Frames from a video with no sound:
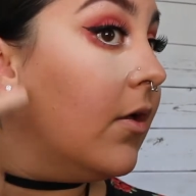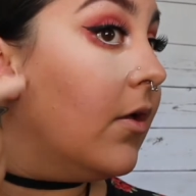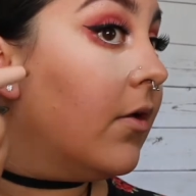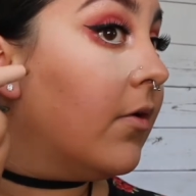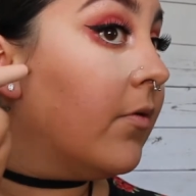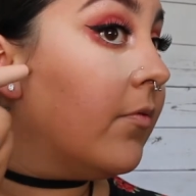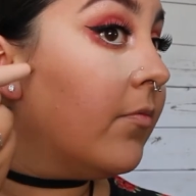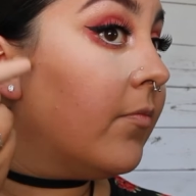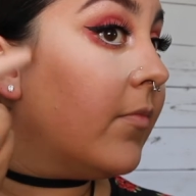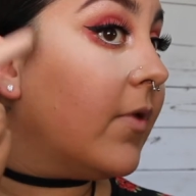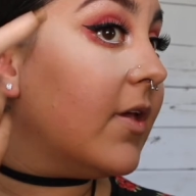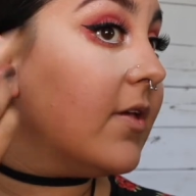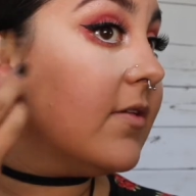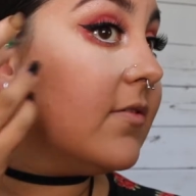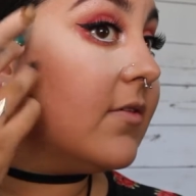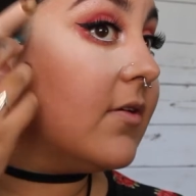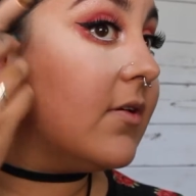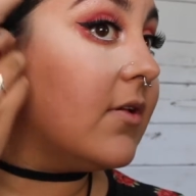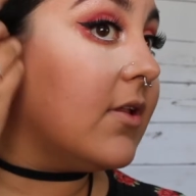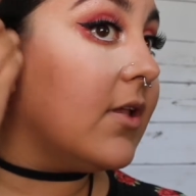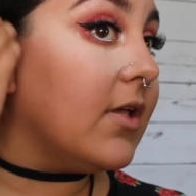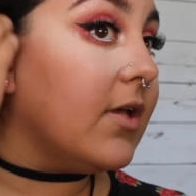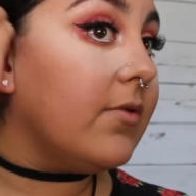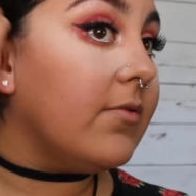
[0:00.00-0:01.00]
And
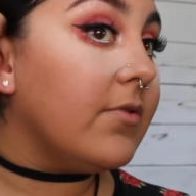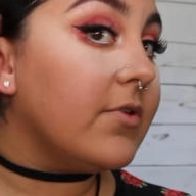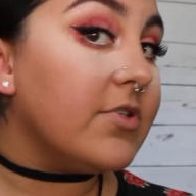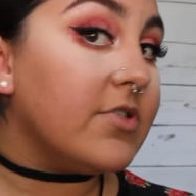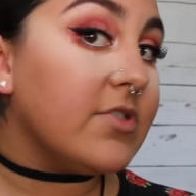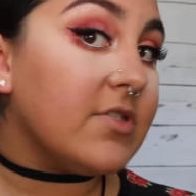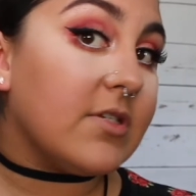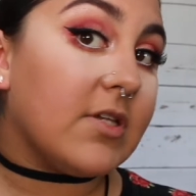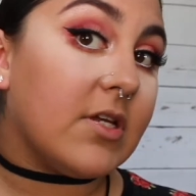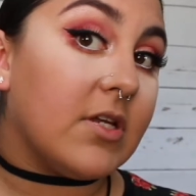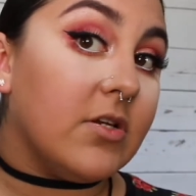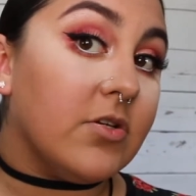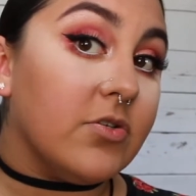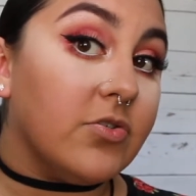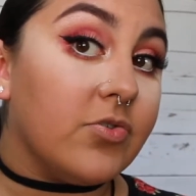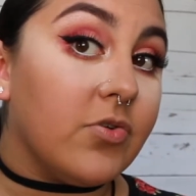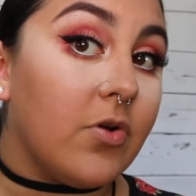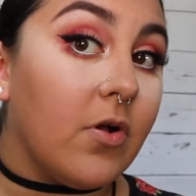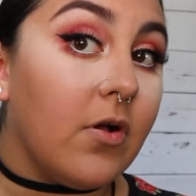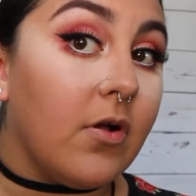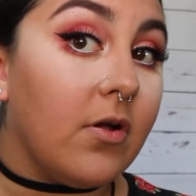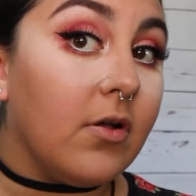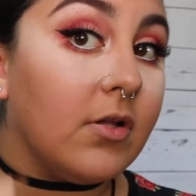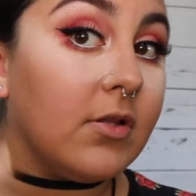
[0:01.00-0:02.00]
basically we're just gonna
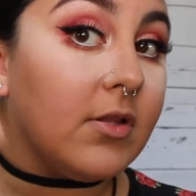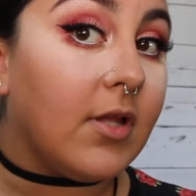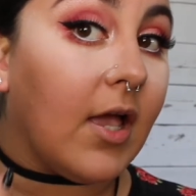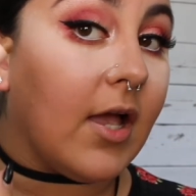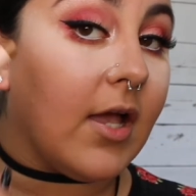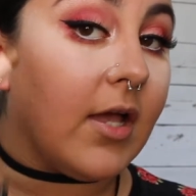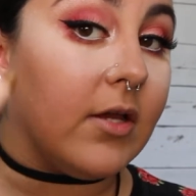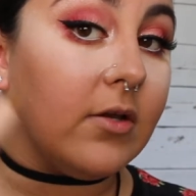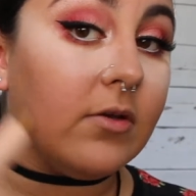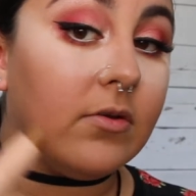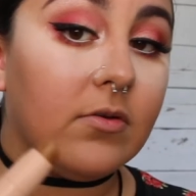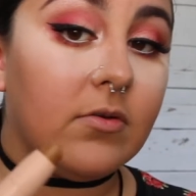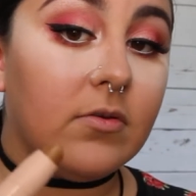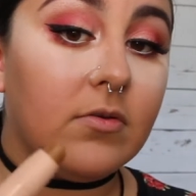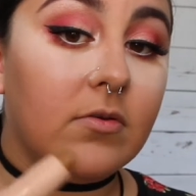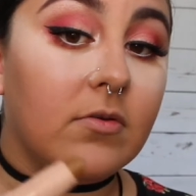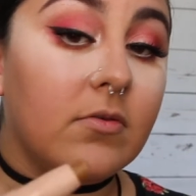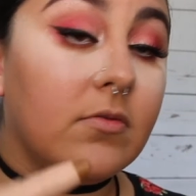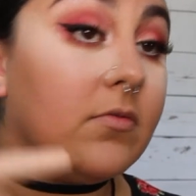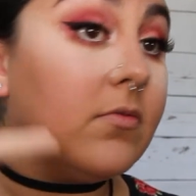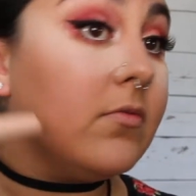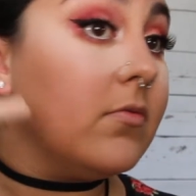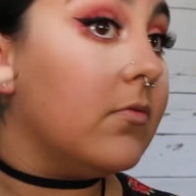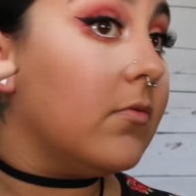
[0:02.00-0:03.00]
draw a line
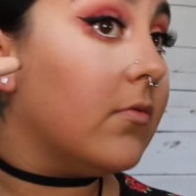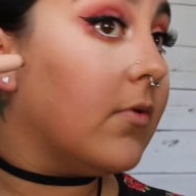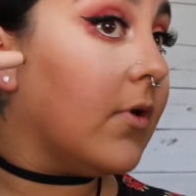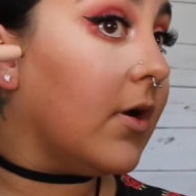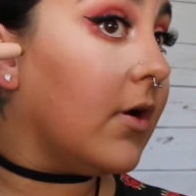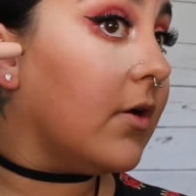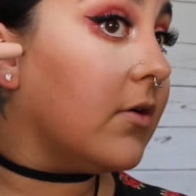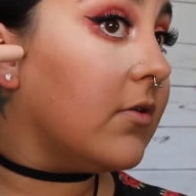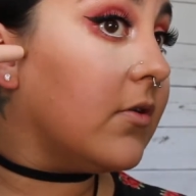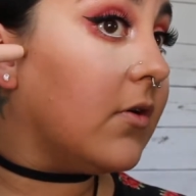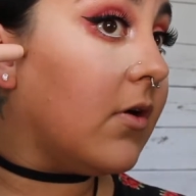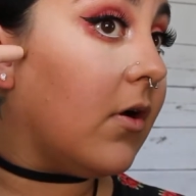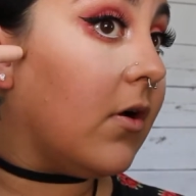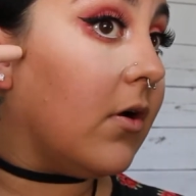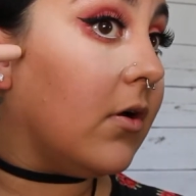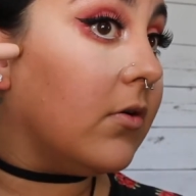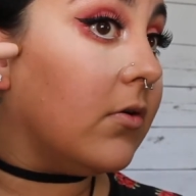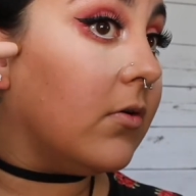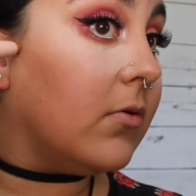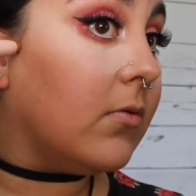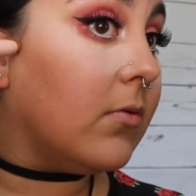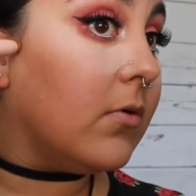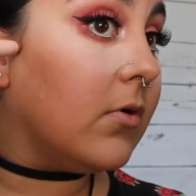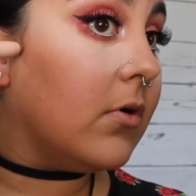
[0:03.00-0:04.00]
where to
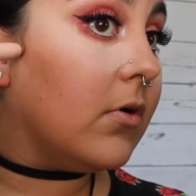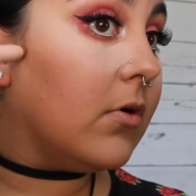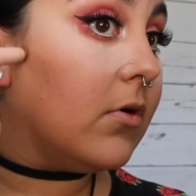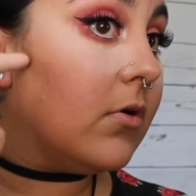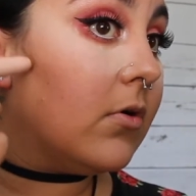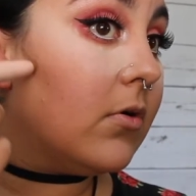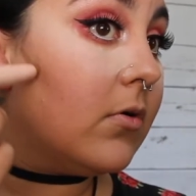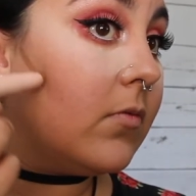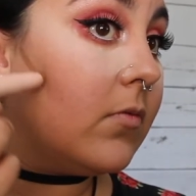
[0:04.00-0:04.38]
contour.